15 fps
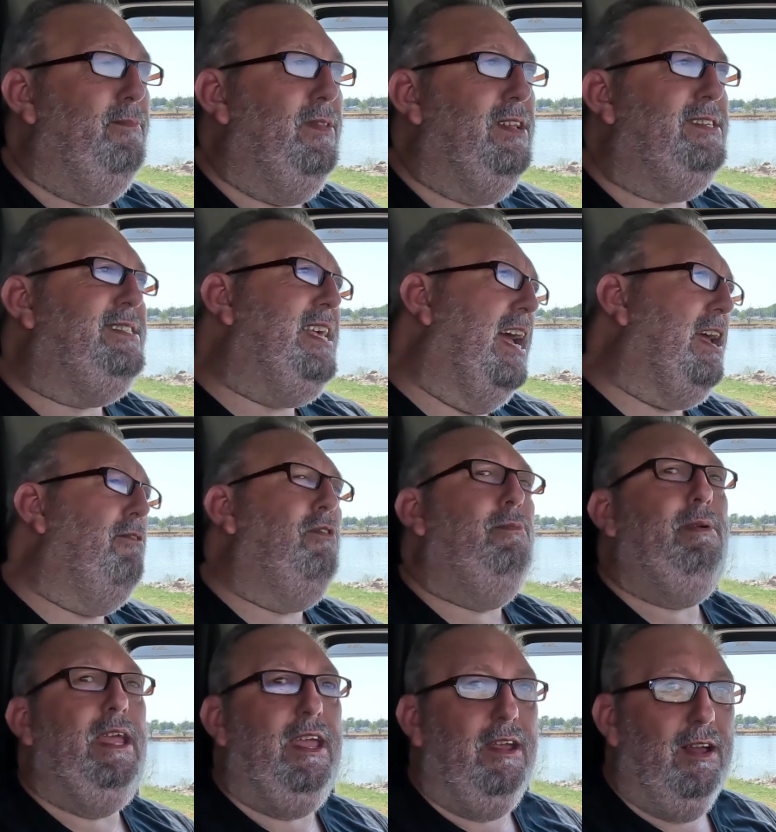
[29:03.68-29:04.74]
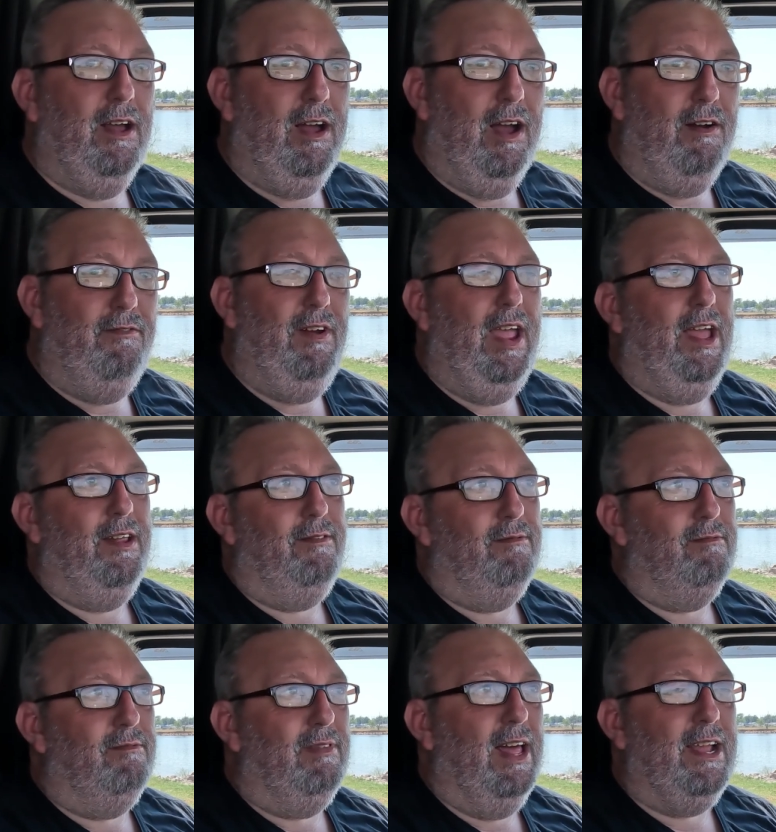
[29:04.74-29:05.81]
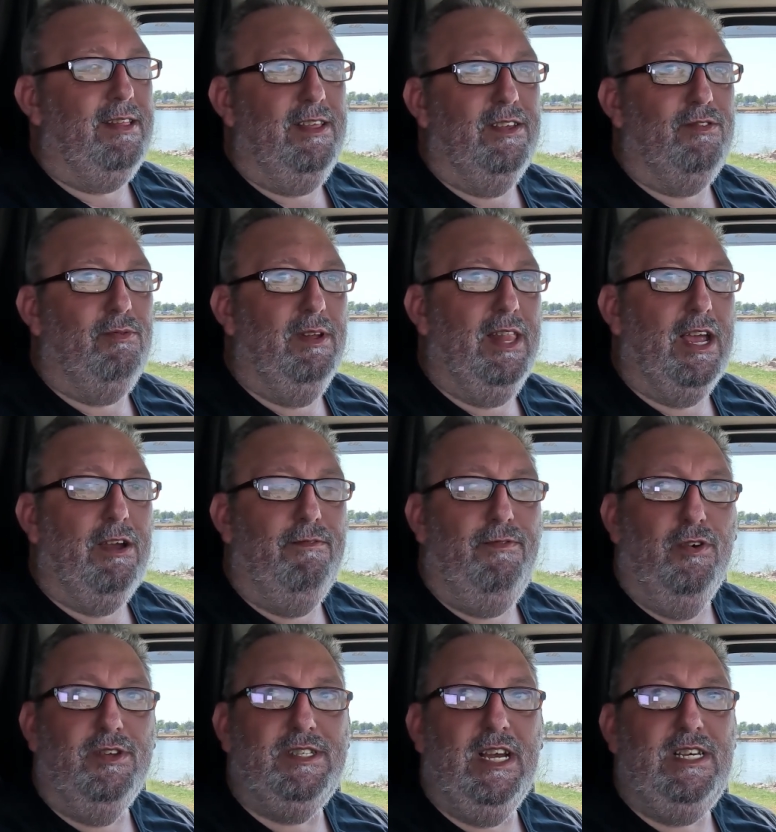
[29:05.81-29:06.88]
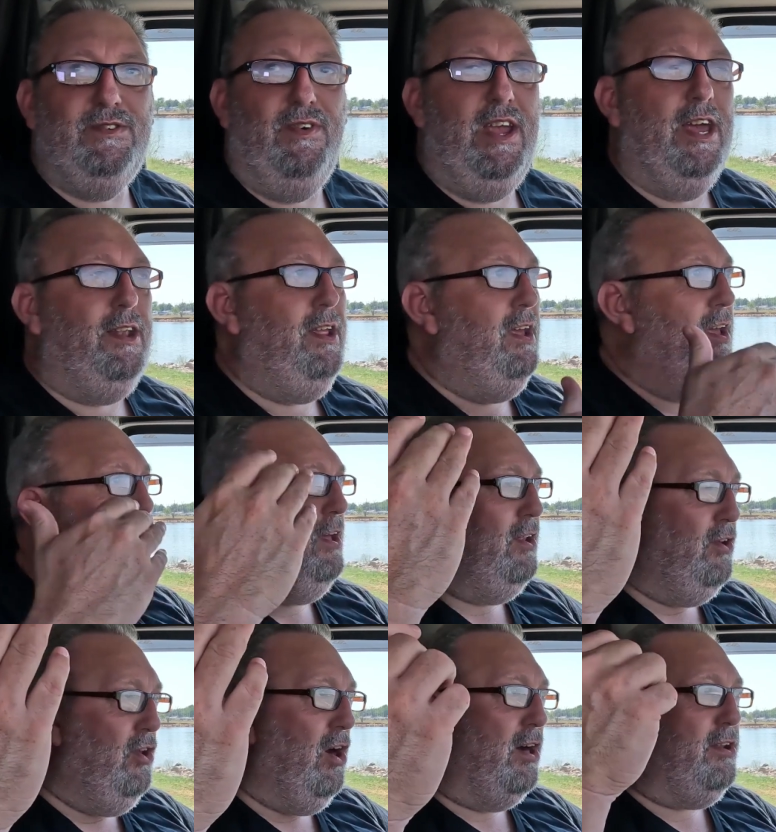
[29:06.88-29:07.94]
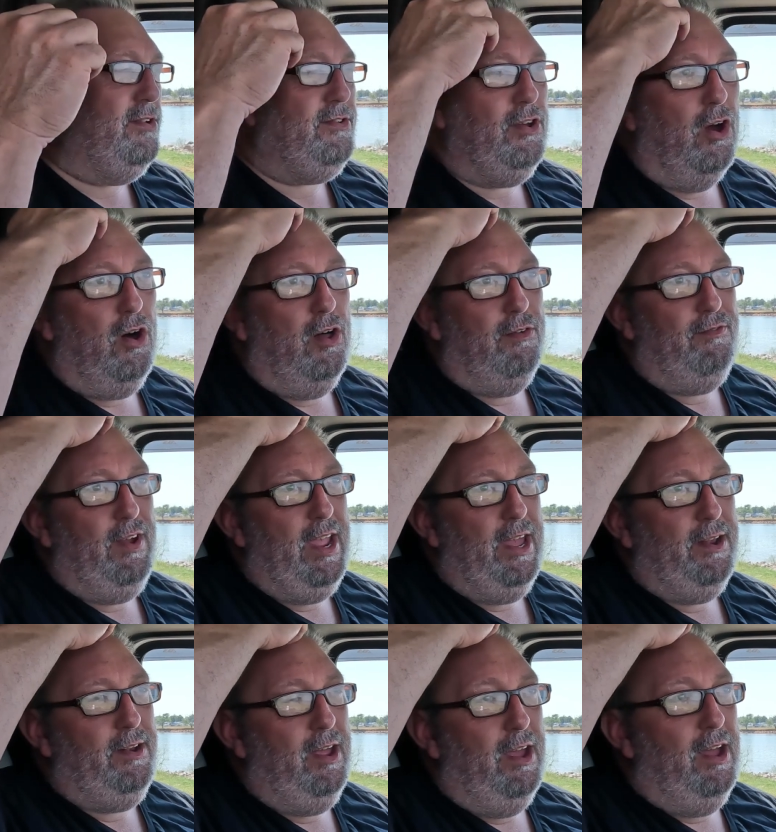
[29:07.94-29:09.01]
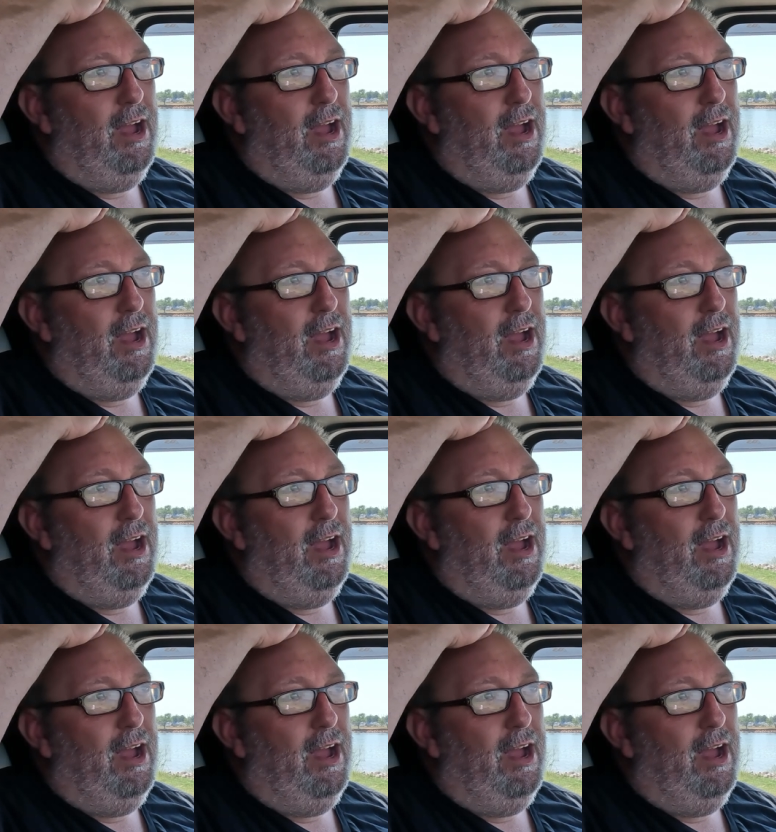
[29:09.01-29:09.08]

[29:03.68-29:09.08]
Second would be a van like this one, like a full-size van, not a tall van.